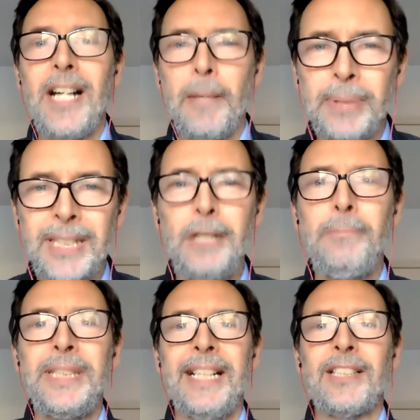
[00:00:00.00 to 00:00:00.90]

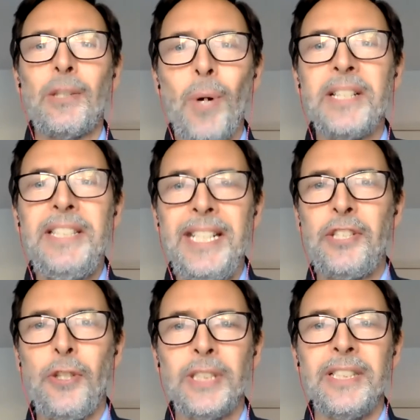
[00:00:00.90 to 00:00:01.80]
appropriate quality
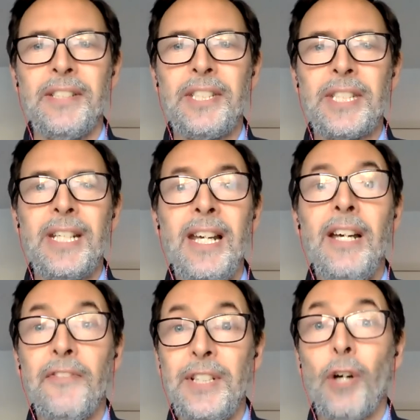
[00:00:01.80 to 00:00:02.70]
assurance
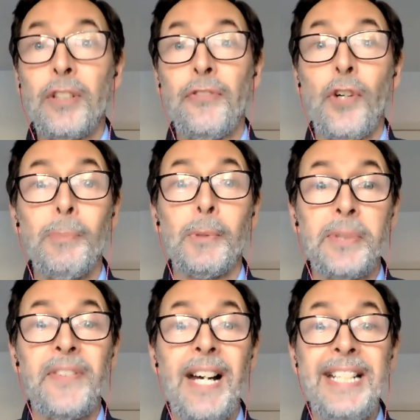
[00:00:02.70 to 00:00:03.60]
for non-formal
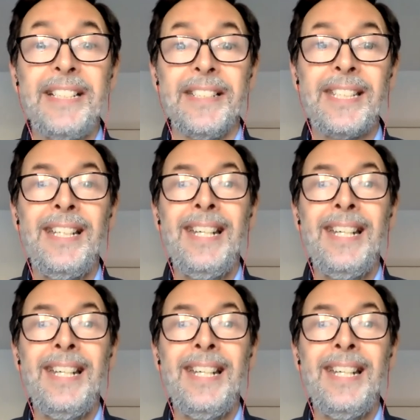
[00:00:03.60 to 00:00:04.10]
providers,